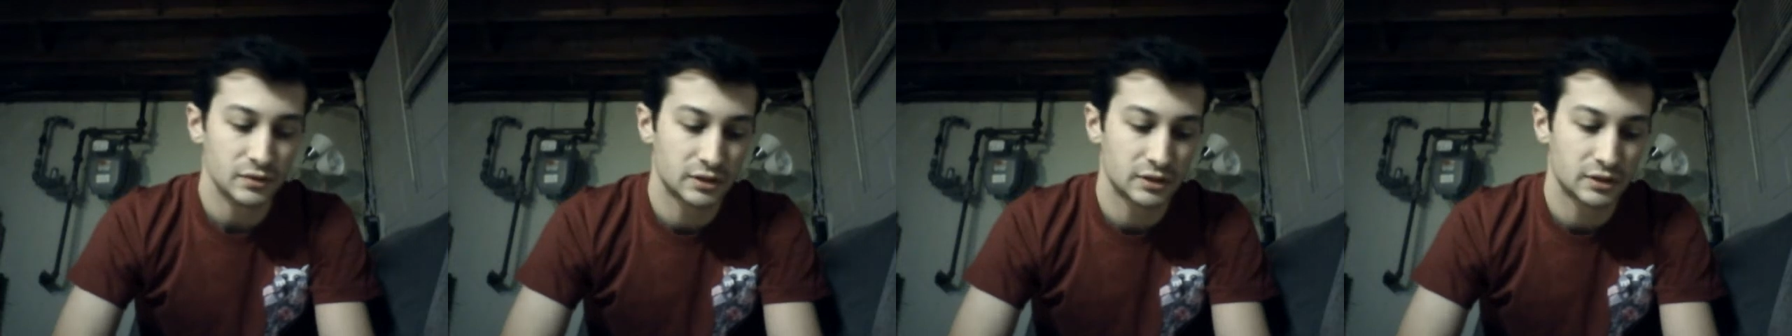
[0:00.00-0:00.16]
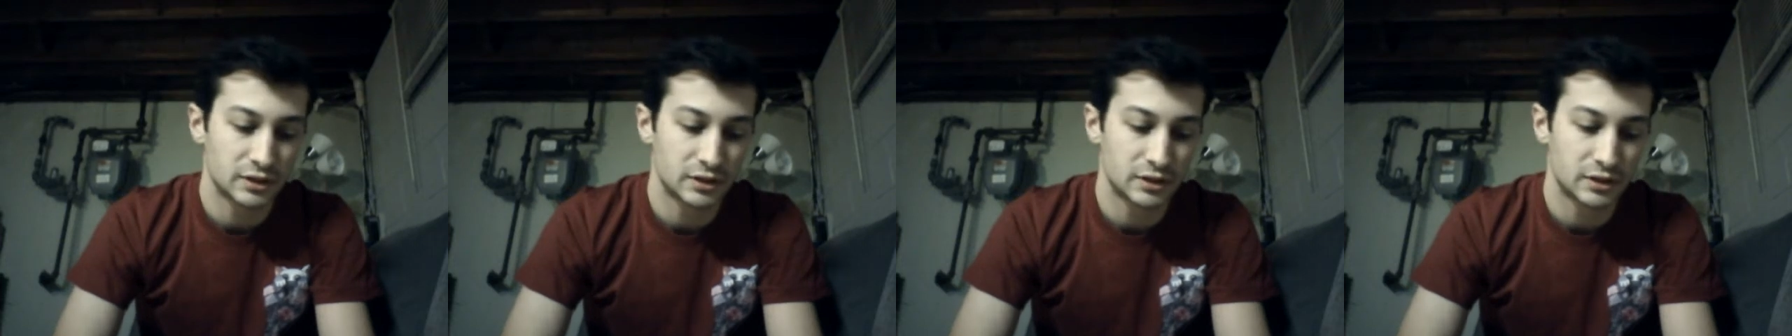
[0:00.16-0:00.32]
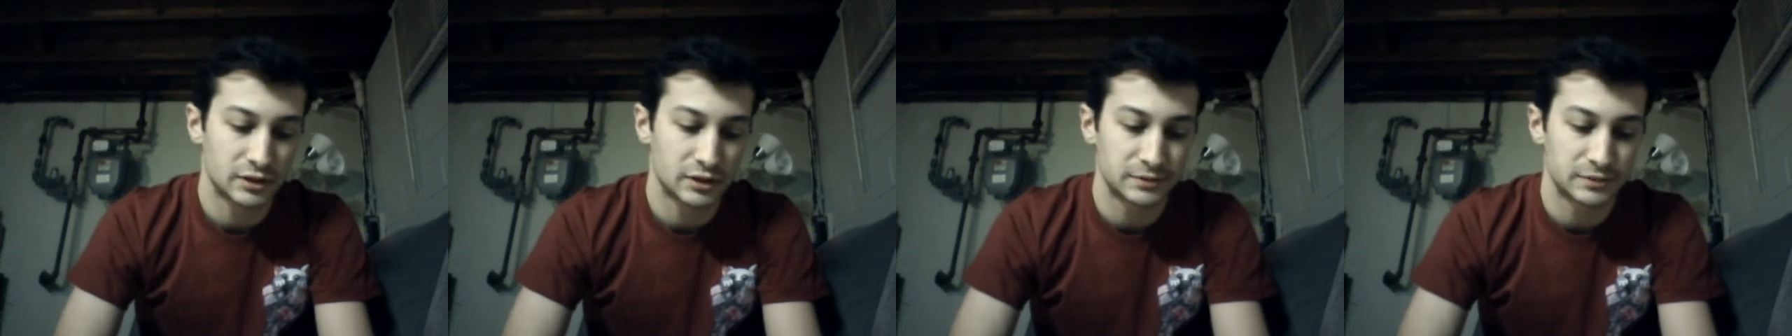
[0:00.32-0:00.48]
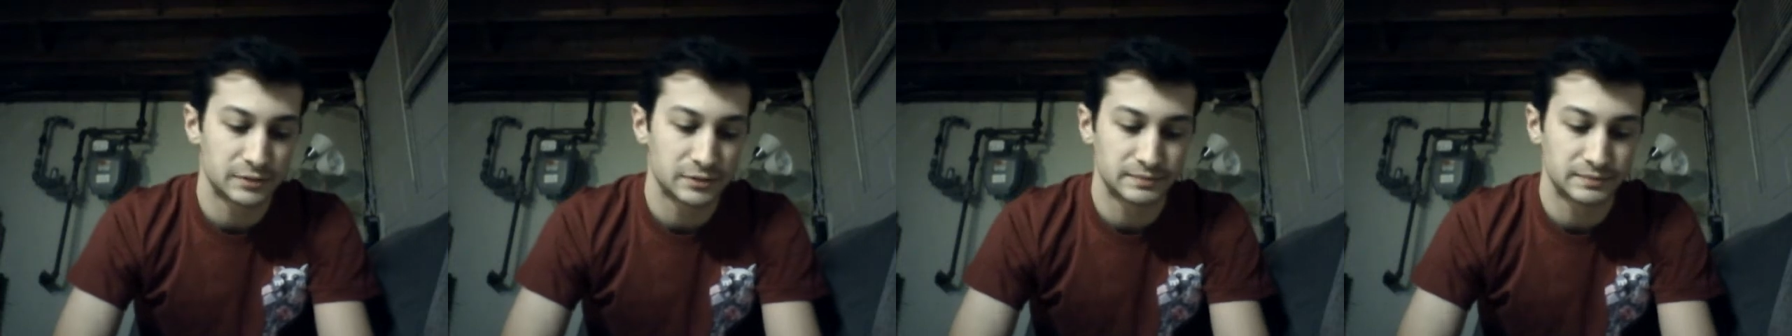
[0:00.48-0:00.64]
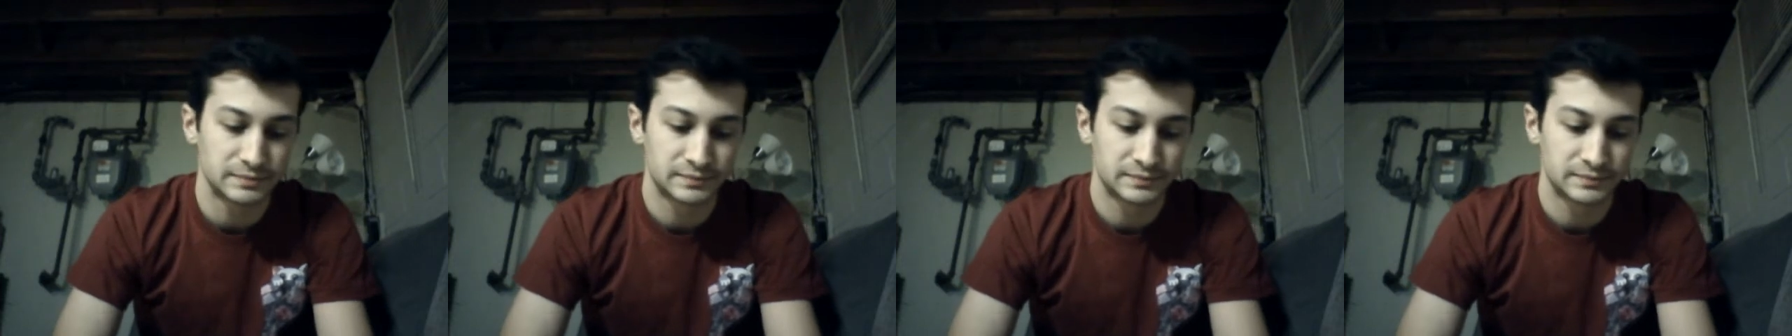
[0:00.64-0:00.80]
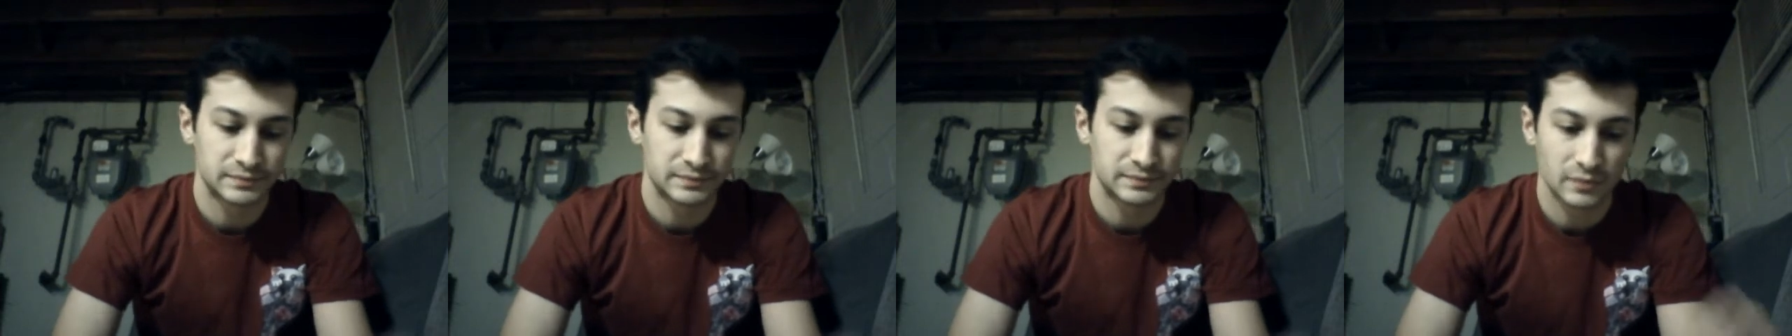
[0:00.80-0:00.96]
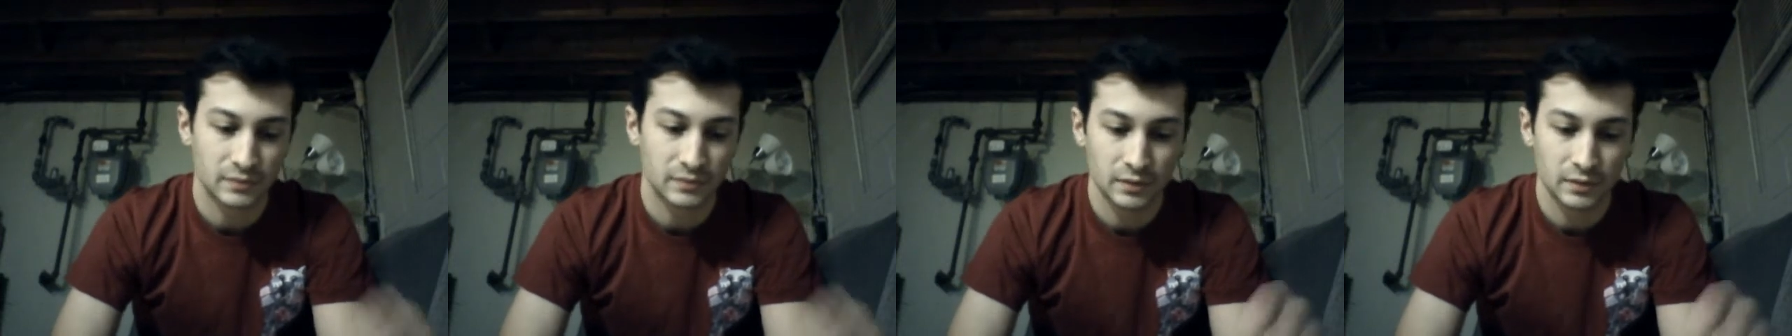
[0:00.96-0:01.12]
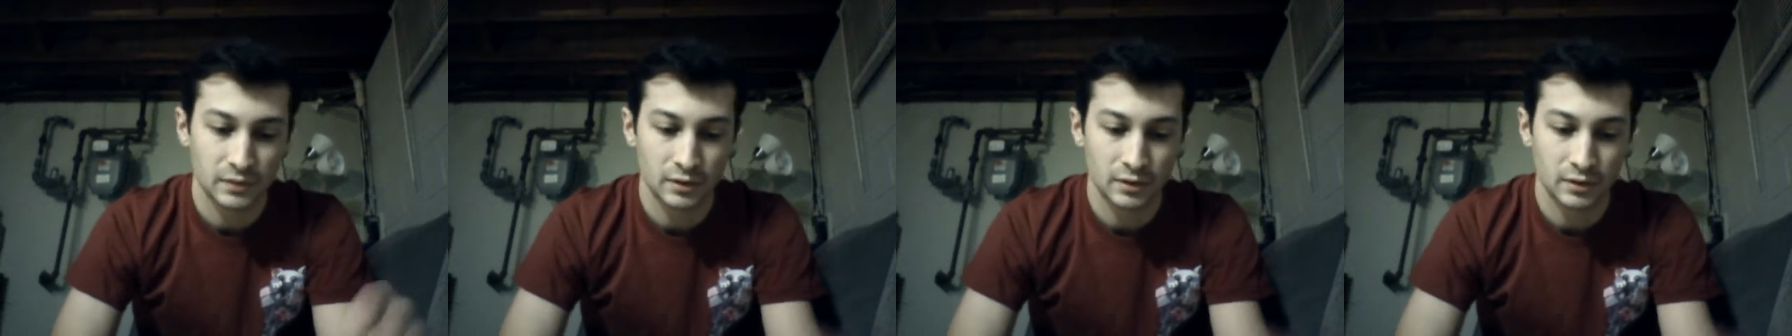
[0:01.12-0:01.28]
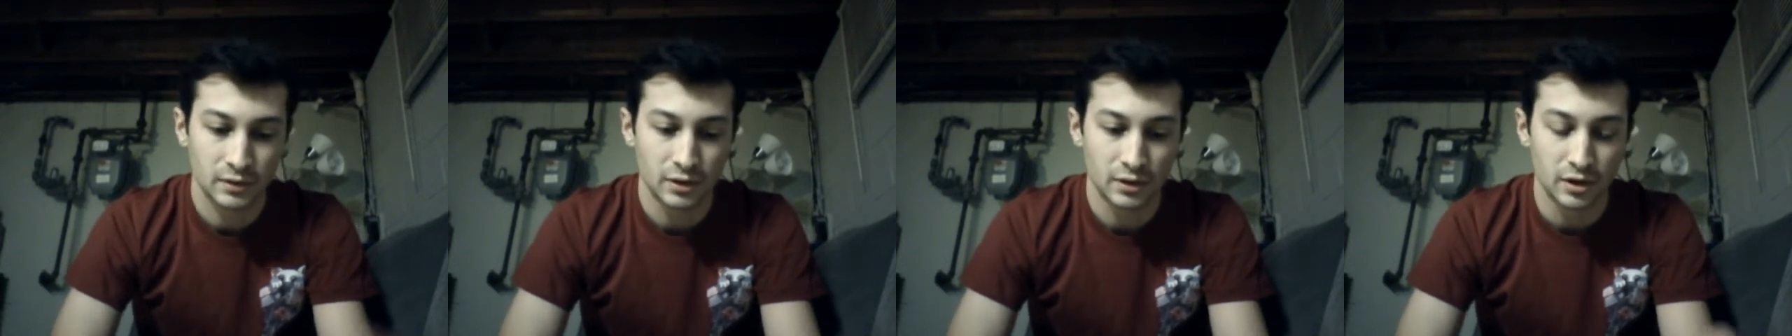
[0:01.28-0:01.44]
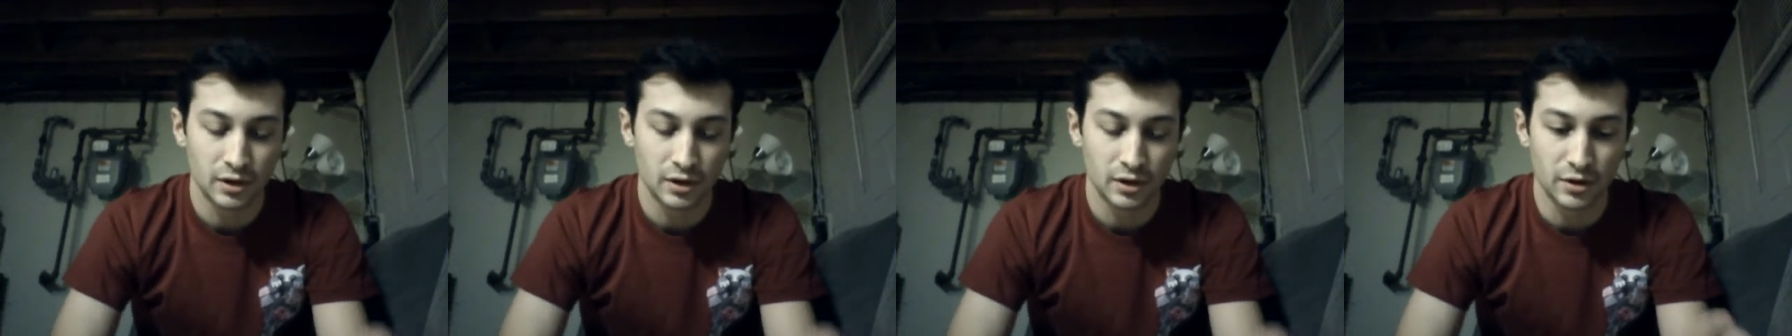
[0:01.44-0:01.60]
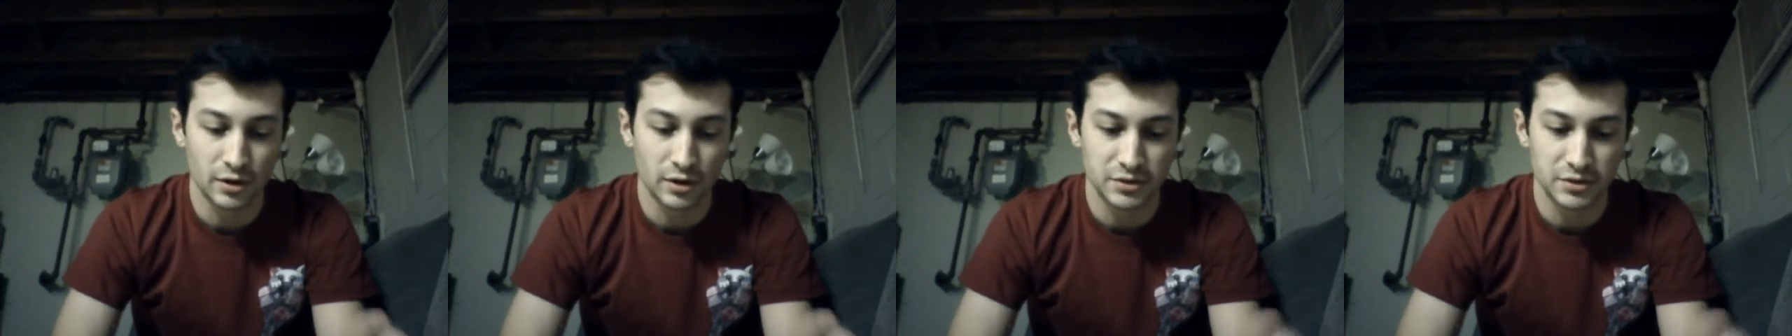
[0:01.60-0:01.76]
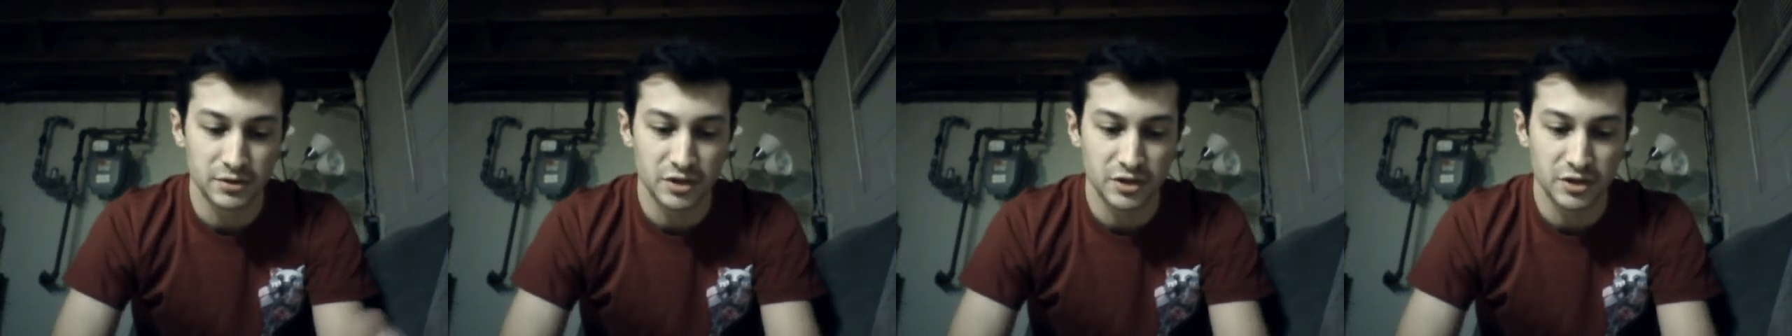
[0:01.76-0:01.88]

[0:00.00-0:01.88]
Another